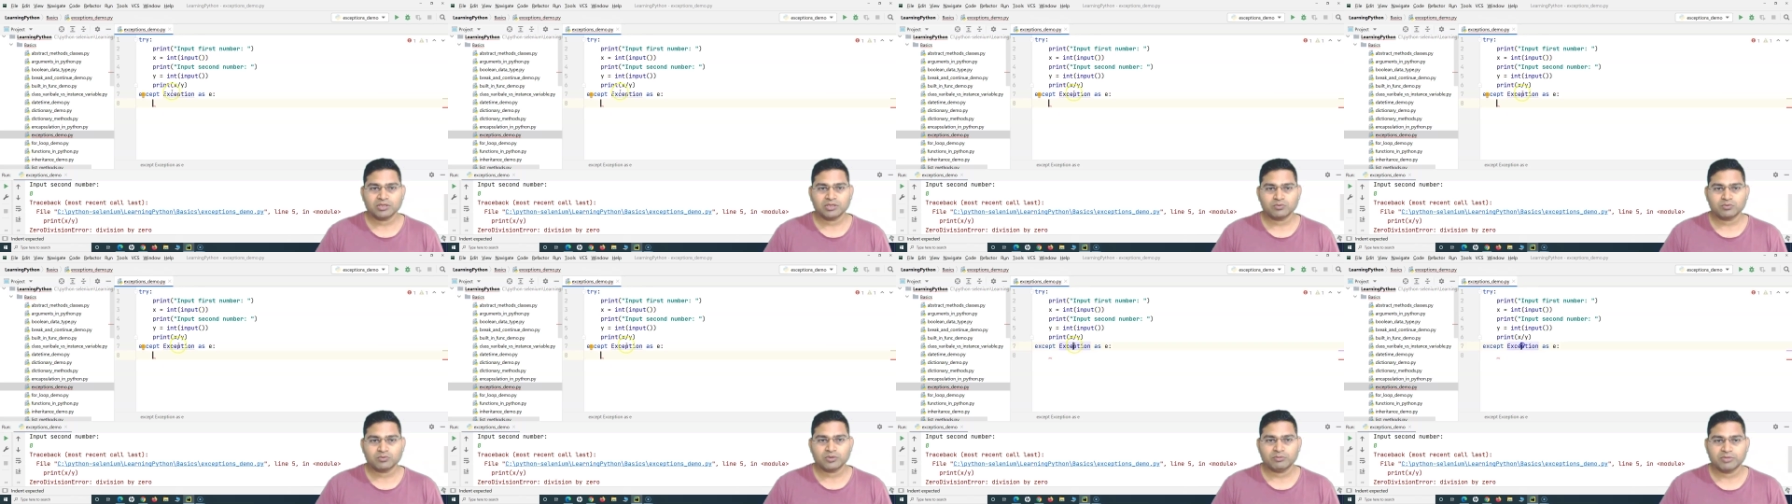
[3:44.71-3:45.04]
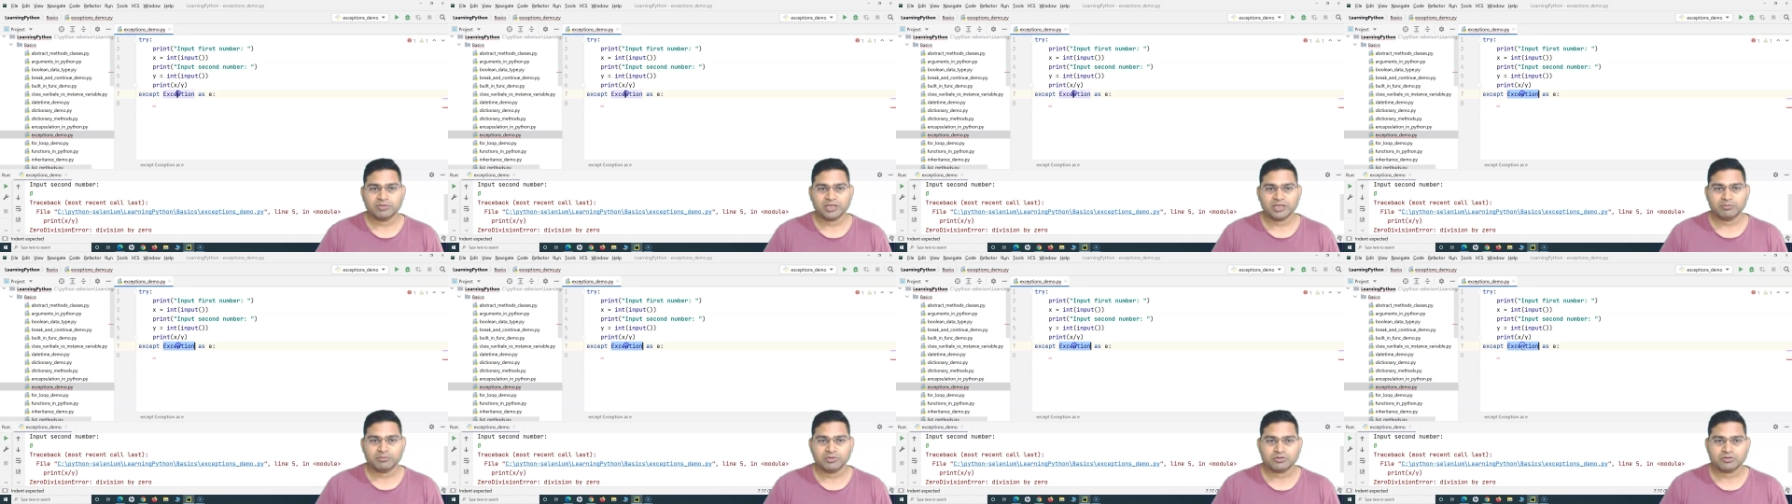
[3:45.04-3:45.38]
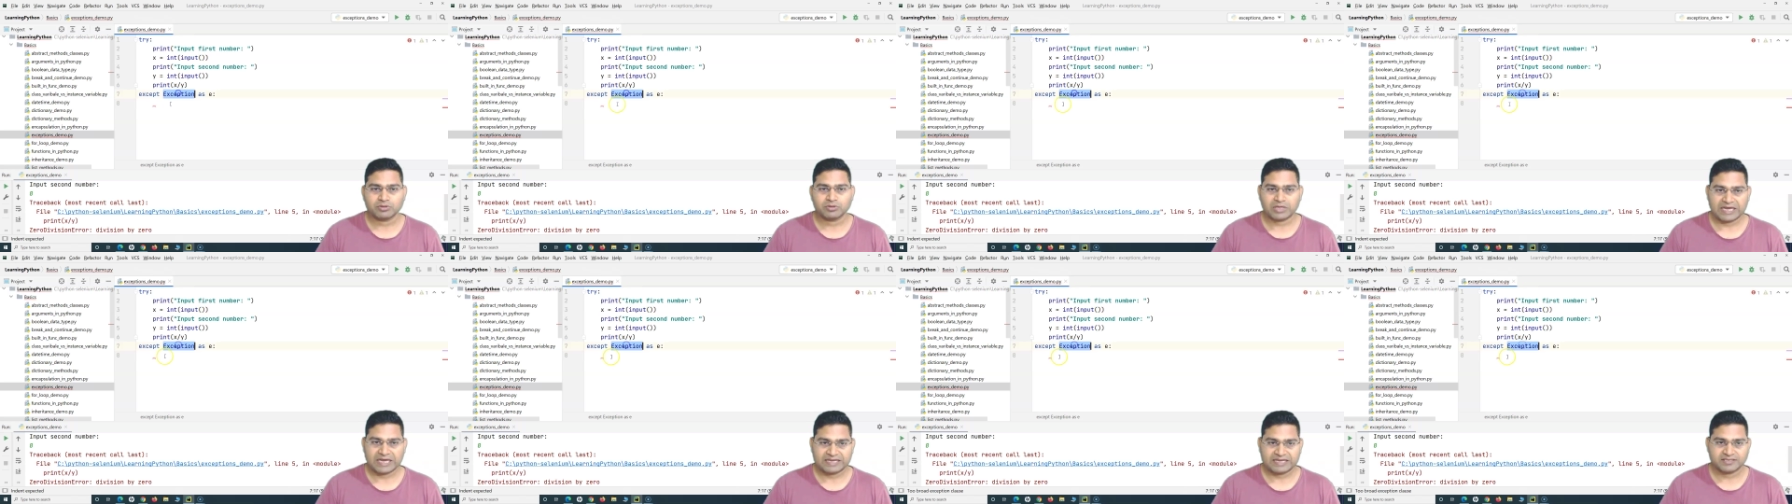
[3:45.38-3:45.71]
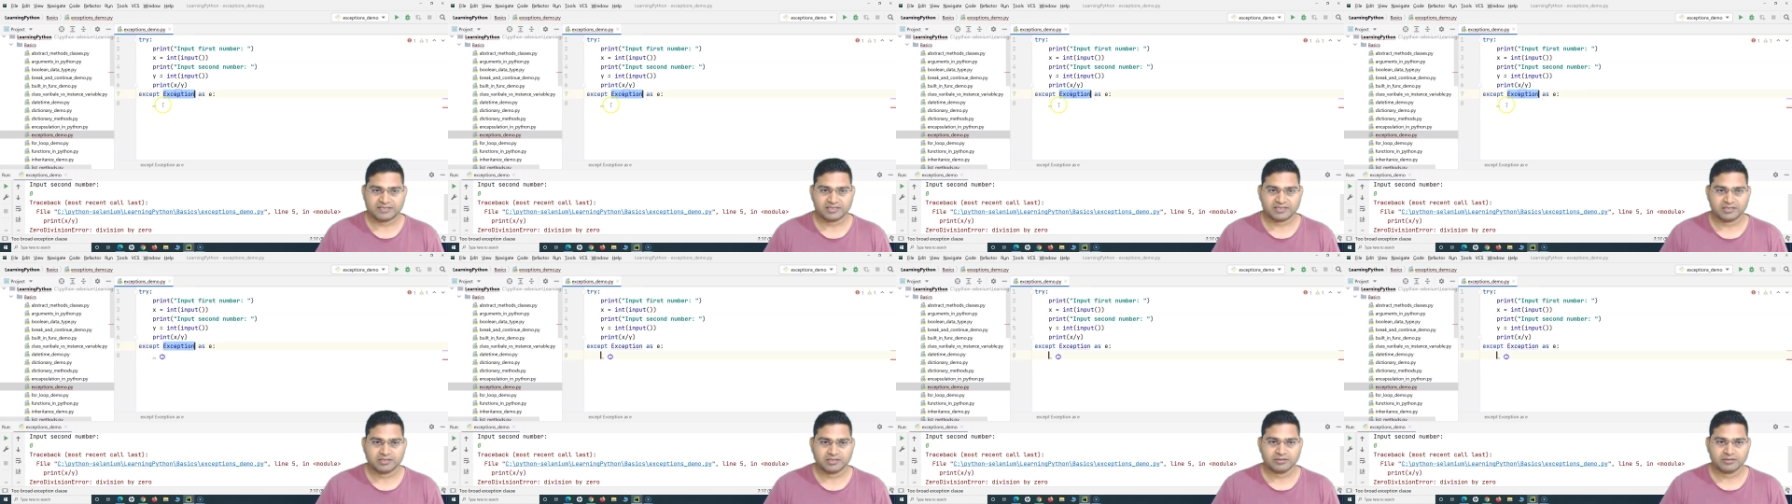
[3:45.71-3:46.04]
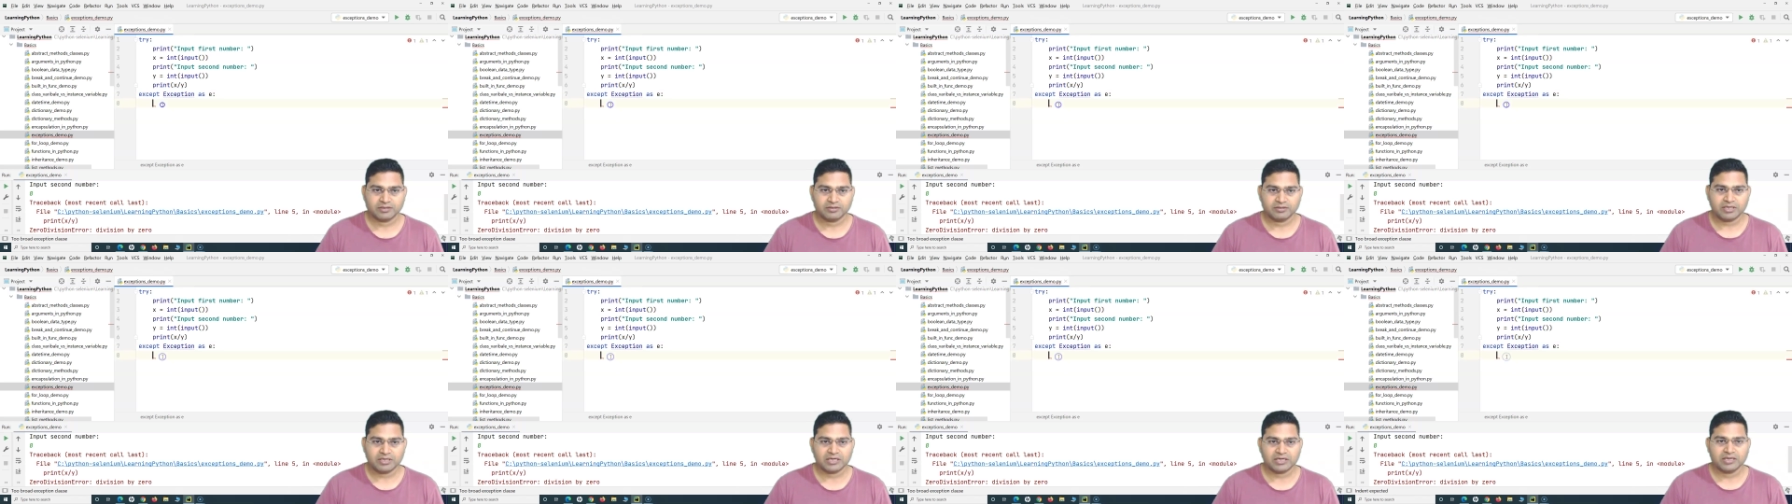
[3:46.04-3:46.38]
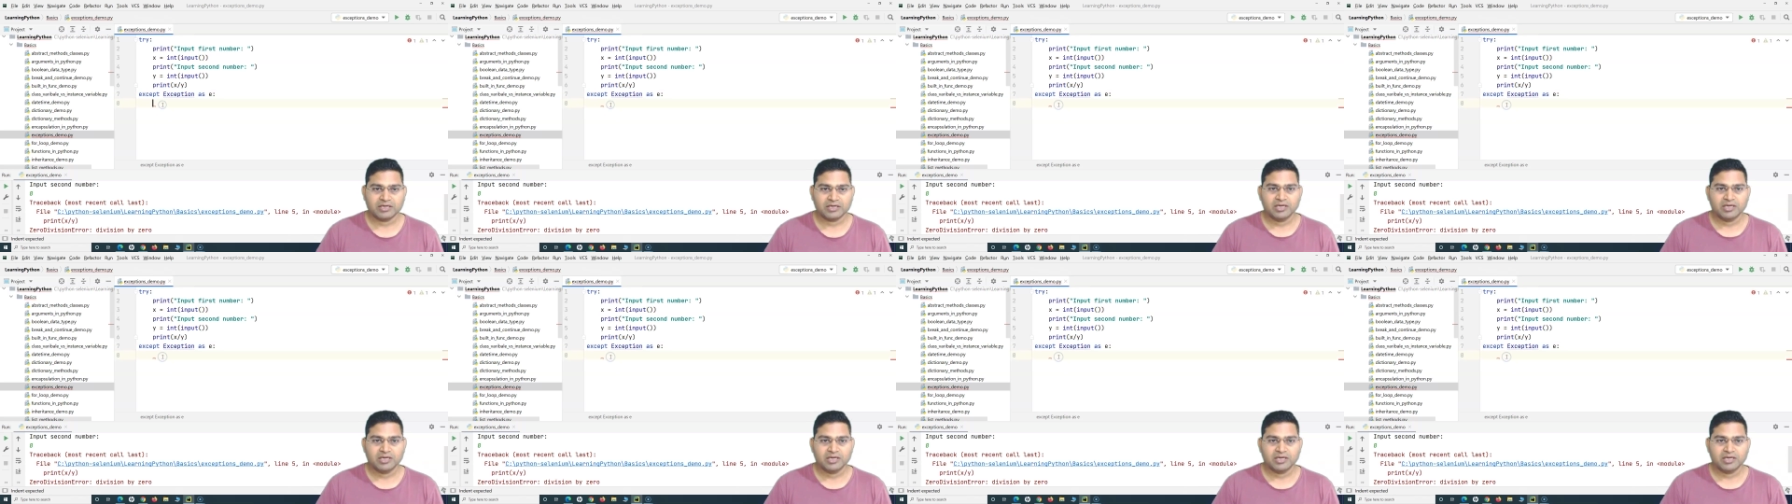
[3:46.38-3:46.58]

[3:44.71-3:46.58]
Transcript: It will be able to catch it, right?